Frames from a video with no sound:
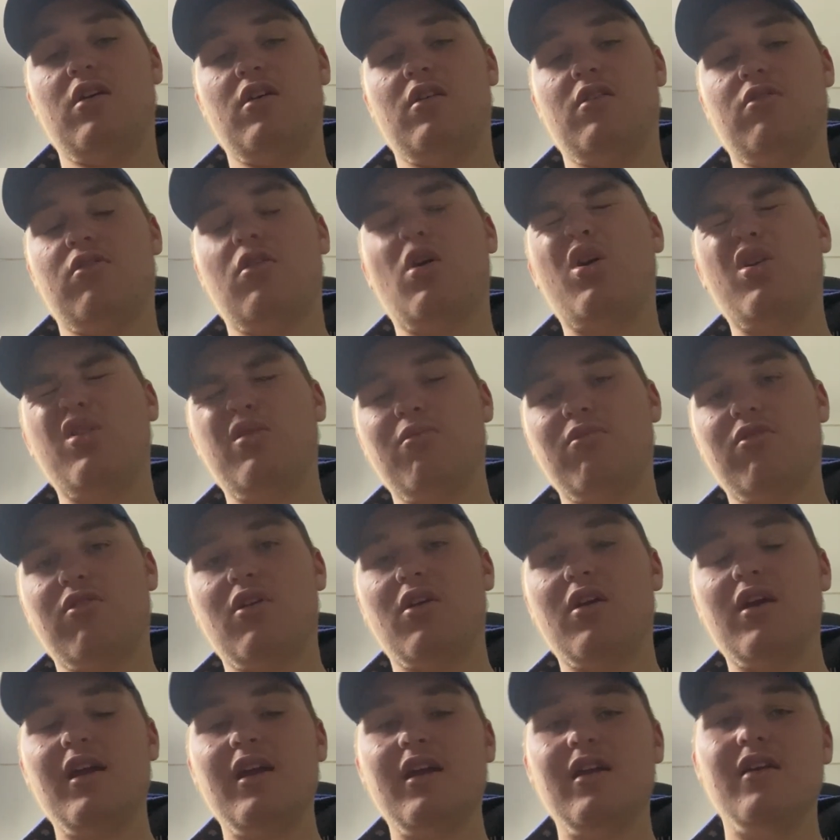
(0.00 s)
Tottenham.
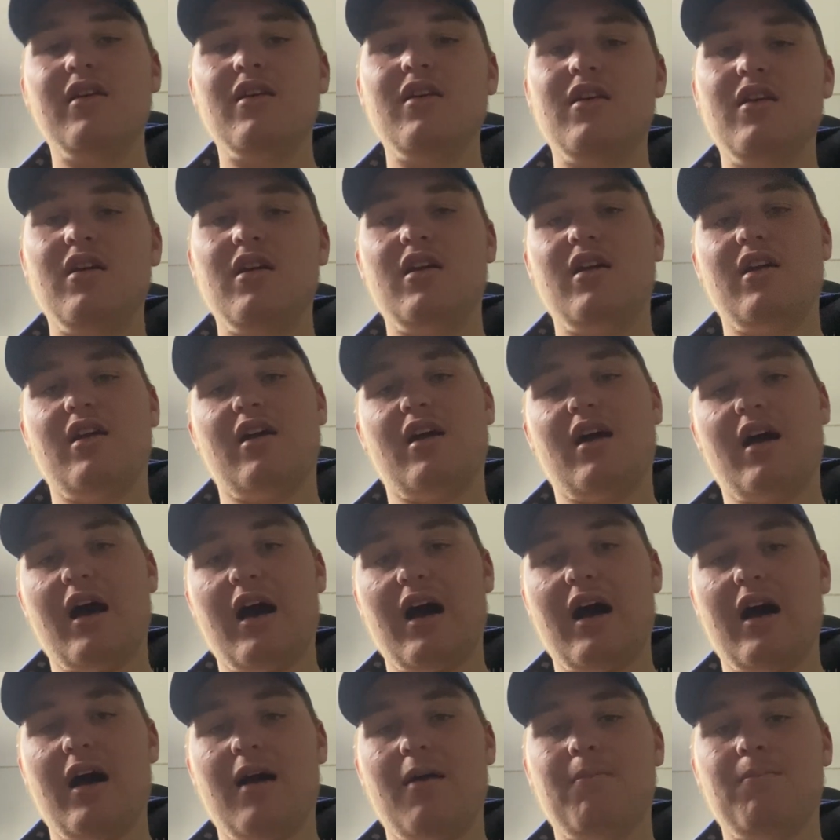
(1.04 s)

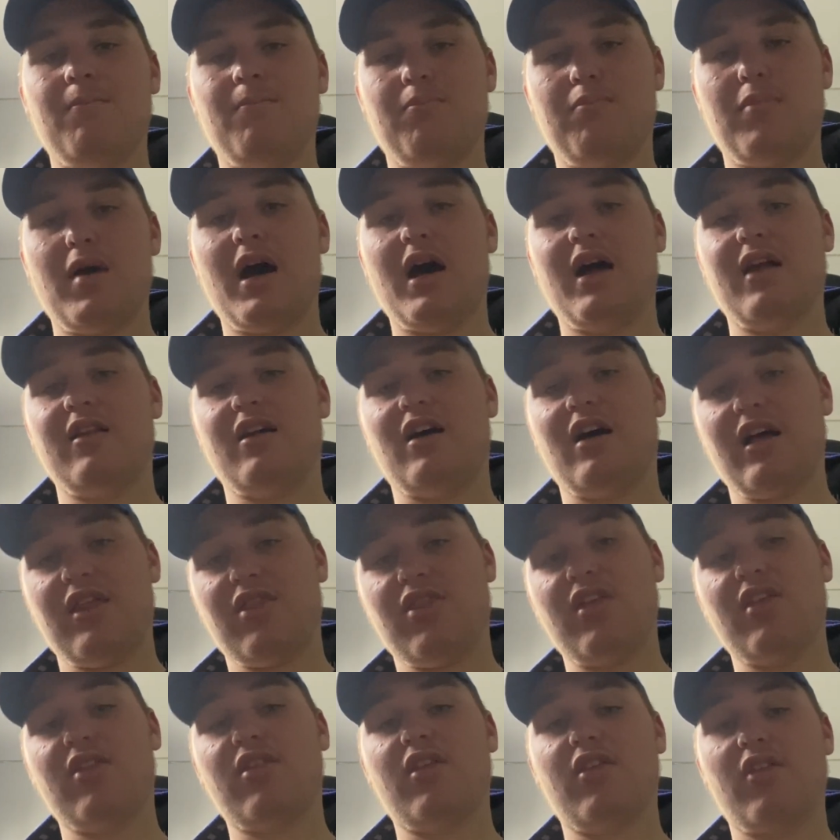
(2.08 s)
But I
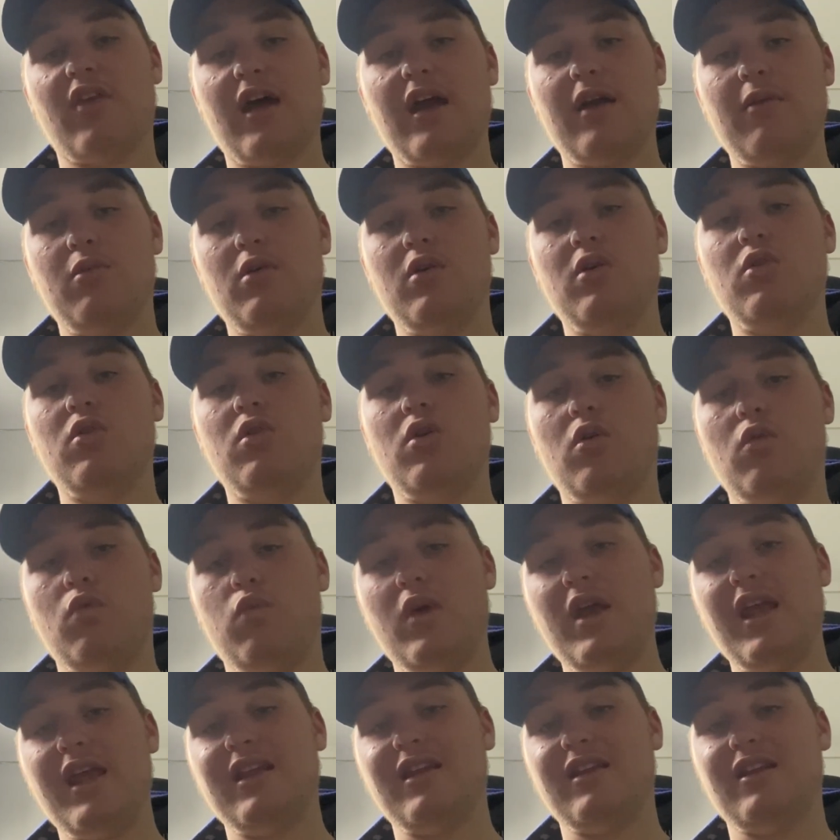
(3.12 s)
think that they will
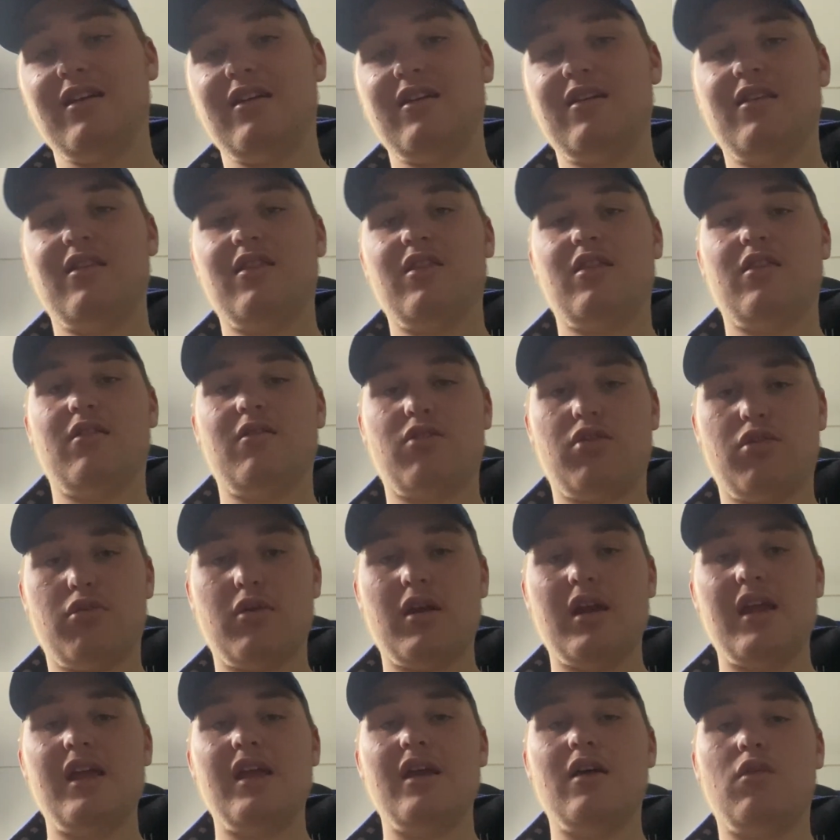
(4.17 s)
win
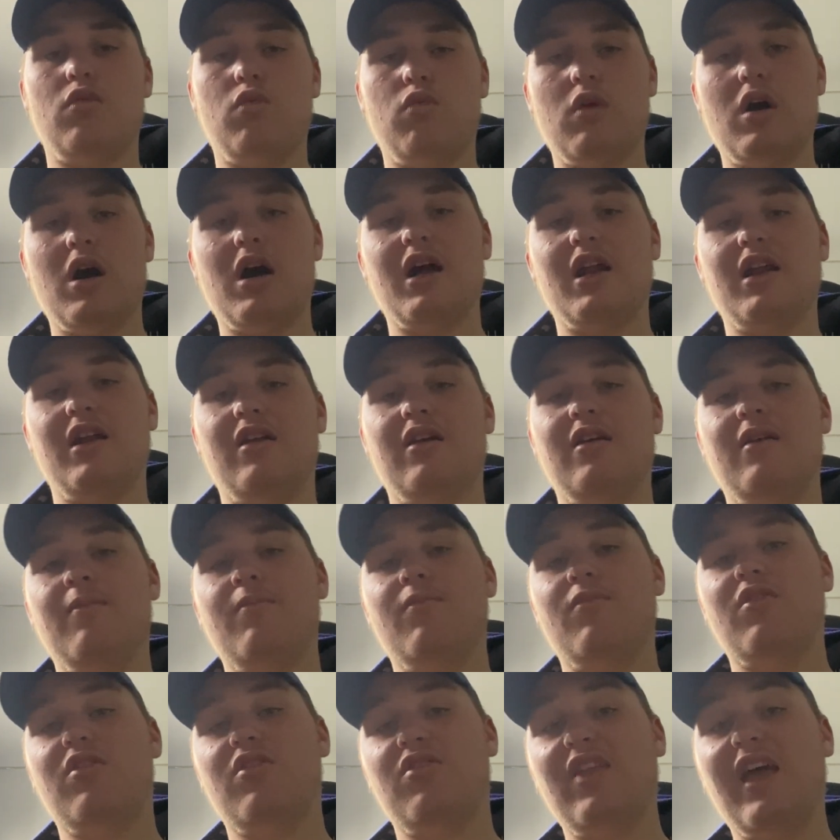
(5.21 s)
3-1.
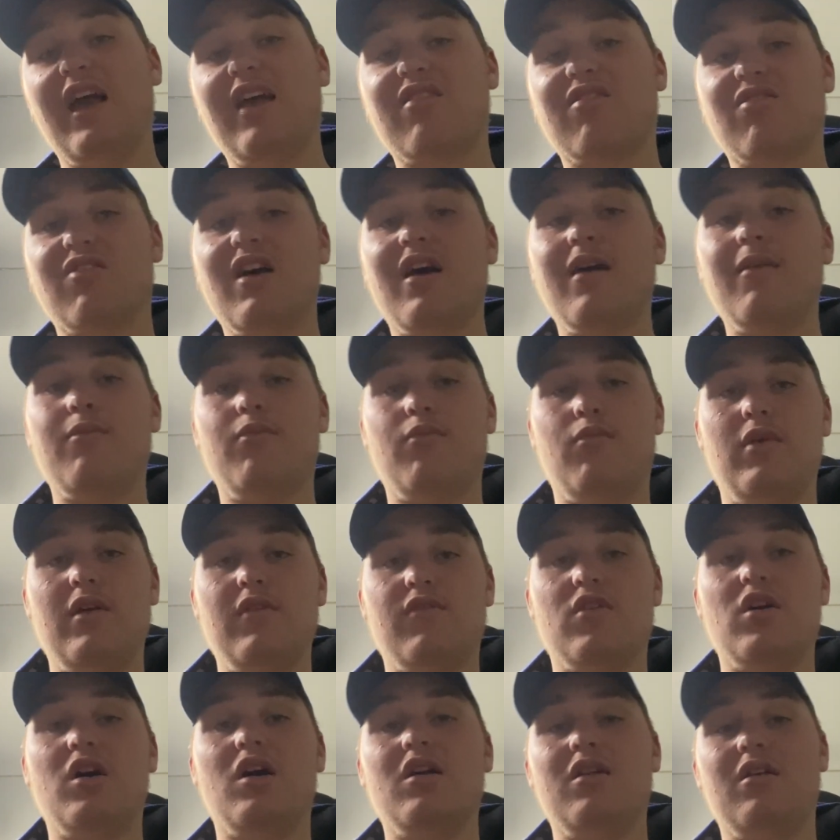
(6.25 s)
Next up,
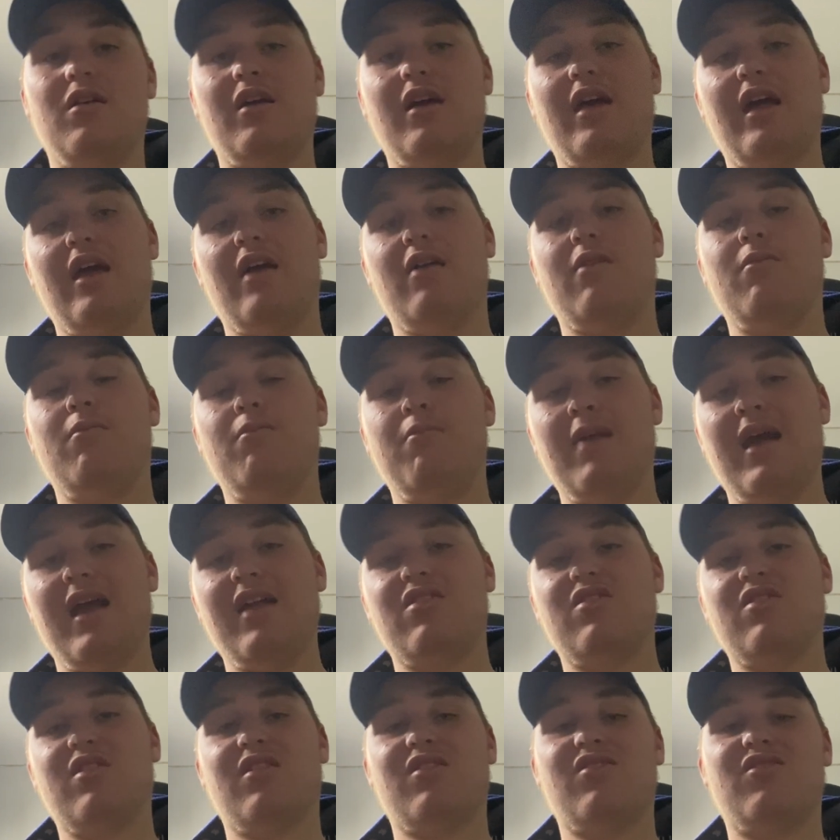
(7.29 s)
we've got
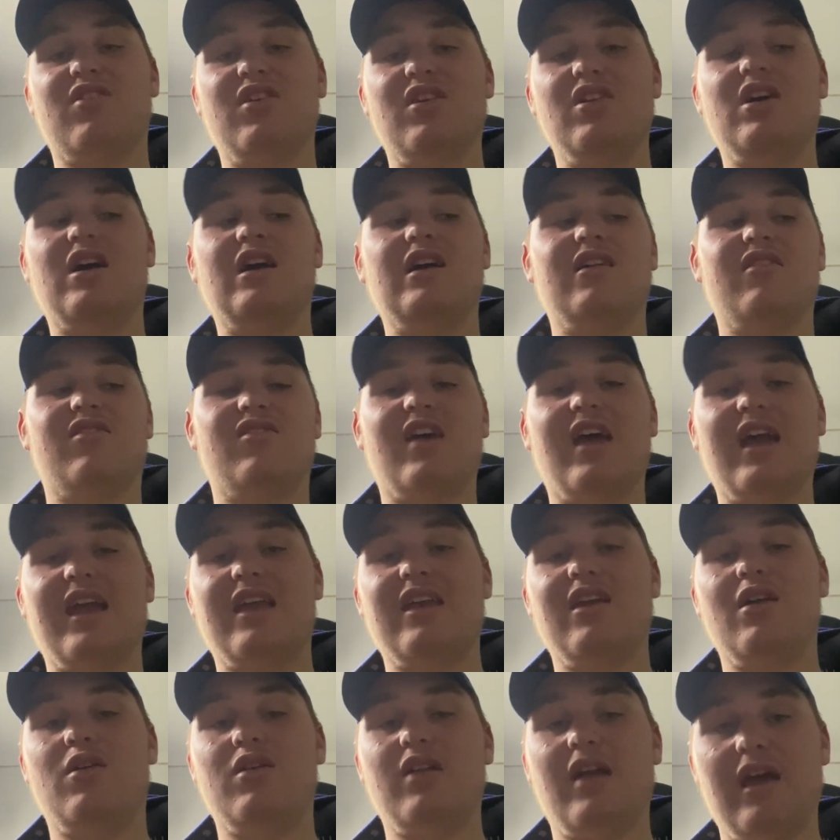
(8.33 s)
Manchester United
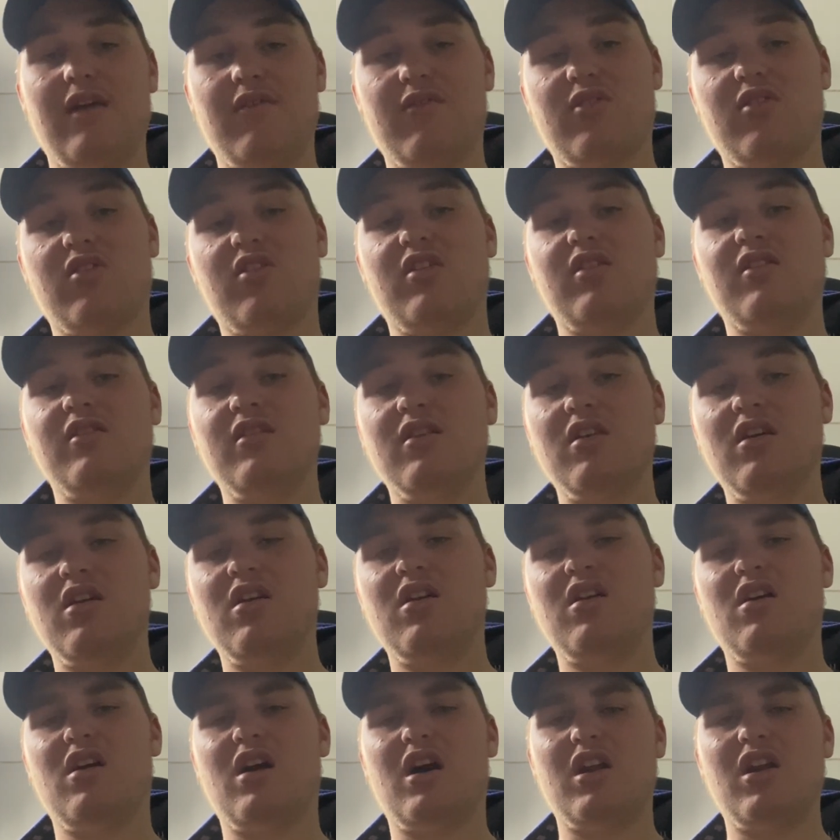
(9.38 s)
taking on Everton.
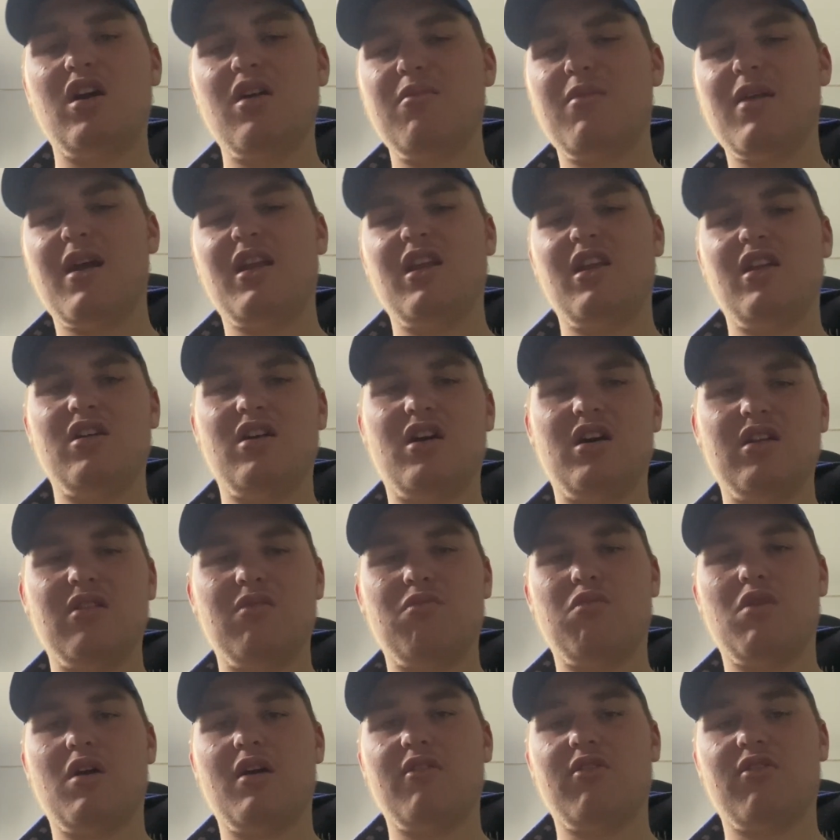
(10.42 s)
I know Man
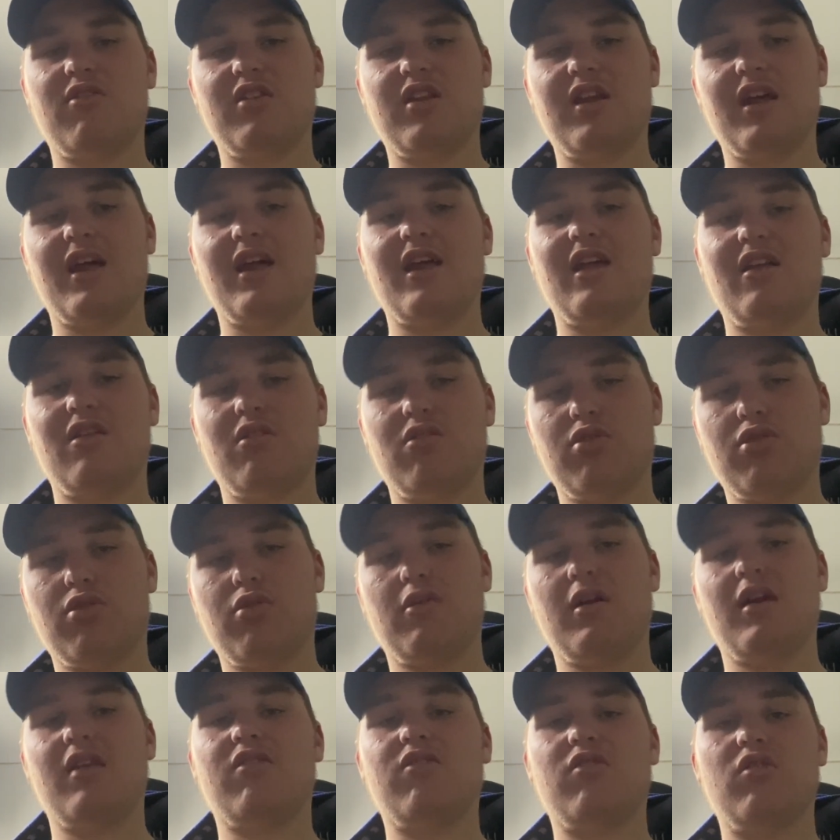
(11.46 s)
United won today
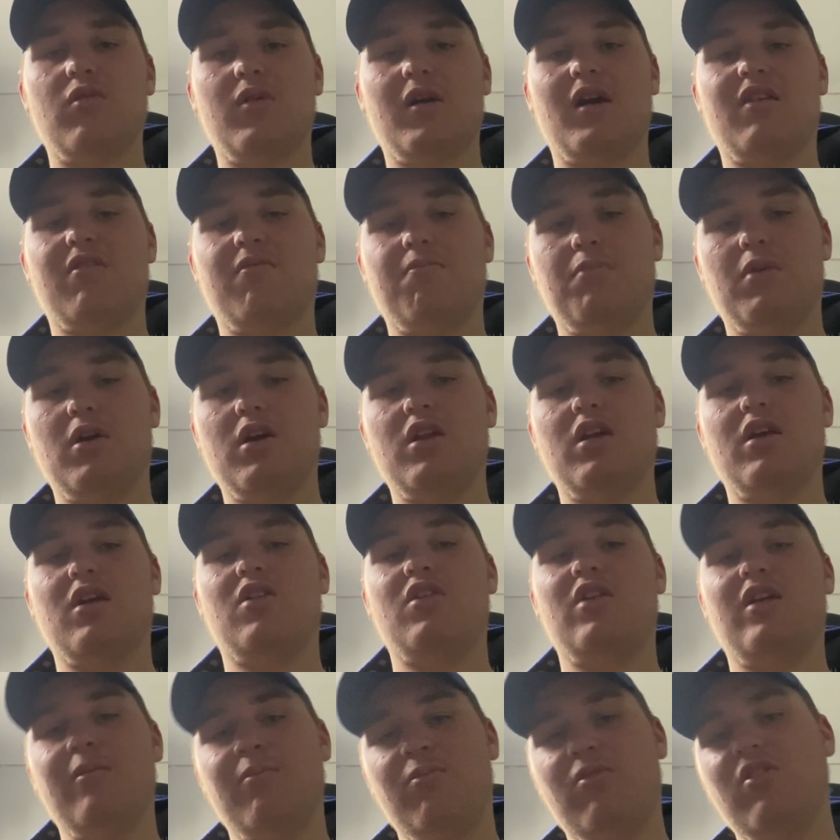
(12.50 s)
3-2 against Bodo
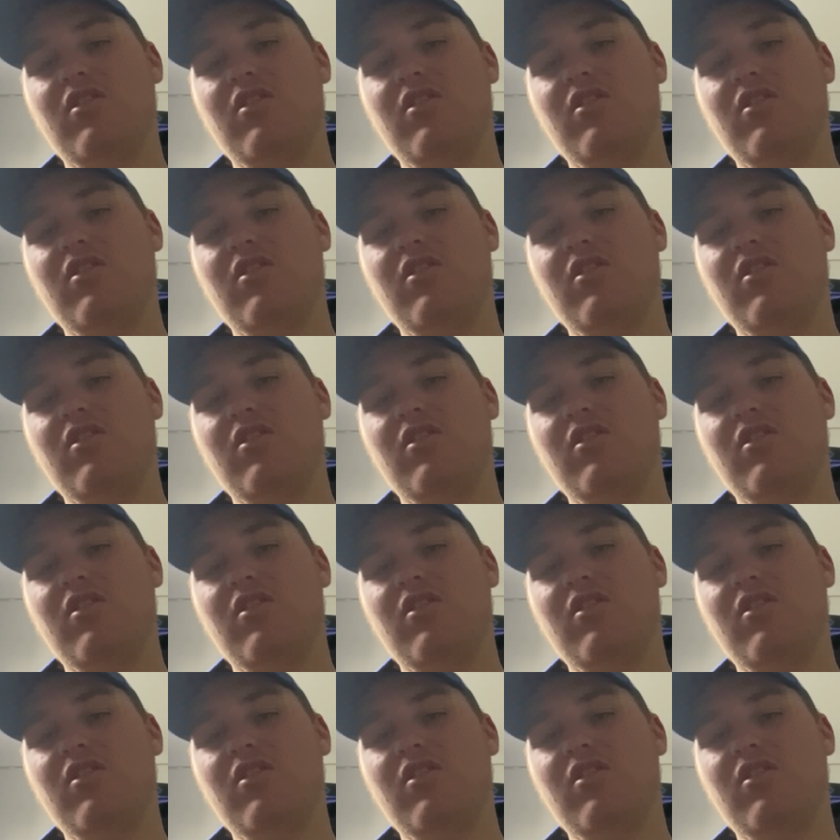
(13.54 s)
Glimt,